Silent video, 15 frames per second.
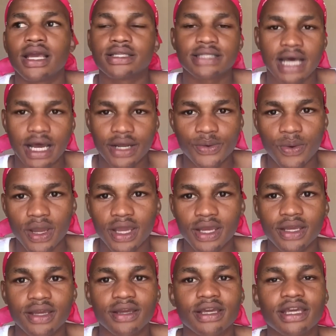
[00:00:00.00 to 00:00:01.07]
it's hard
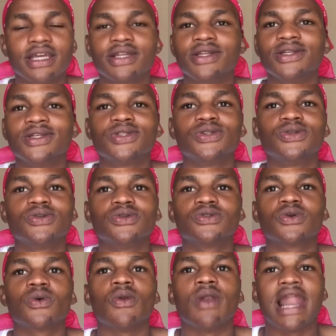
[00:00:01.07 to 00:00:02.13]
work. It needs you
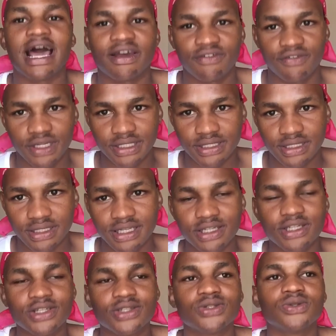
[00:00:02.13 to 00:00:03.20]
to love it. It
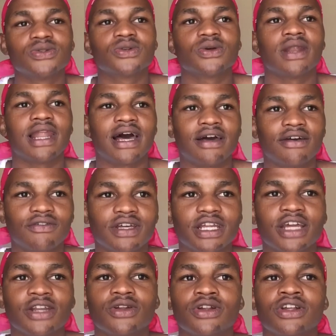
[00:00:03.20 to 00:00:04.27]
needs you to love it,
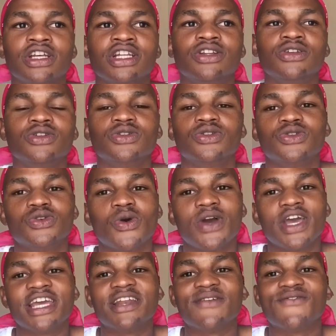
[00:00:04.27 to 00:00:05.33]
and it needs
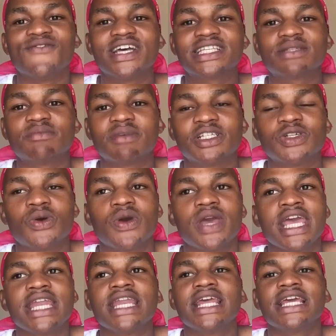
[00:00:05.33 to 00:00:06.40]
your investment, your
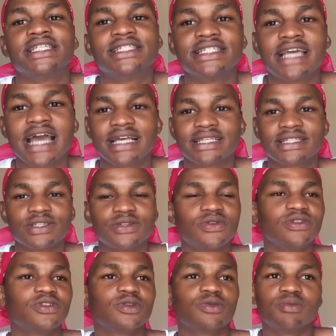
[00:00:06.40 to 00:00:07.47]
energy, guys. You
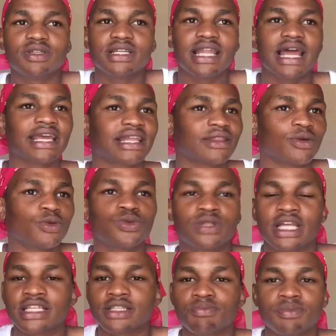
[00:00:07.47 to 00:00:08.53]
need to be like,
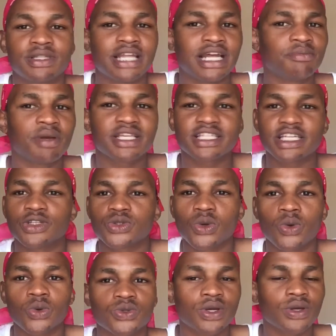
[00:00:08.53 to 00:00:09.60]
that person is
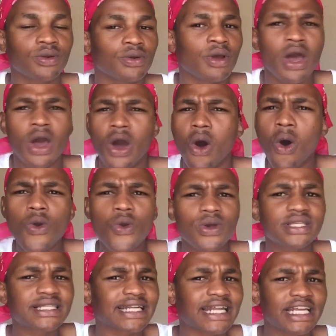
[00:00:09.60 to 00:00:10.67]
also
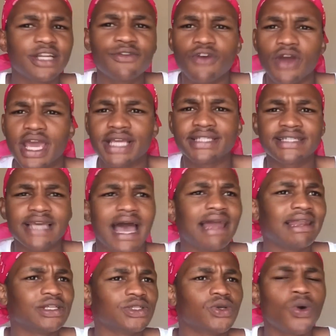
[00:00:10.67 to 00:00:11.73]
always ready for a
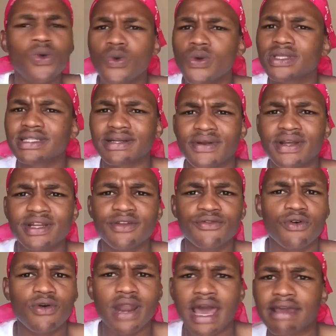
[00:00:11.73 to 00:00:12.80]
challenge, always ready
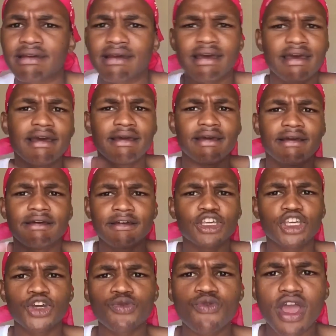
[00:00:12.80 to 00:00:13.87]
for, like,
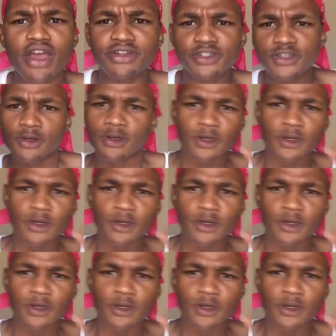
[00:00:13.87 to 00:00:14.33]
I'm gonna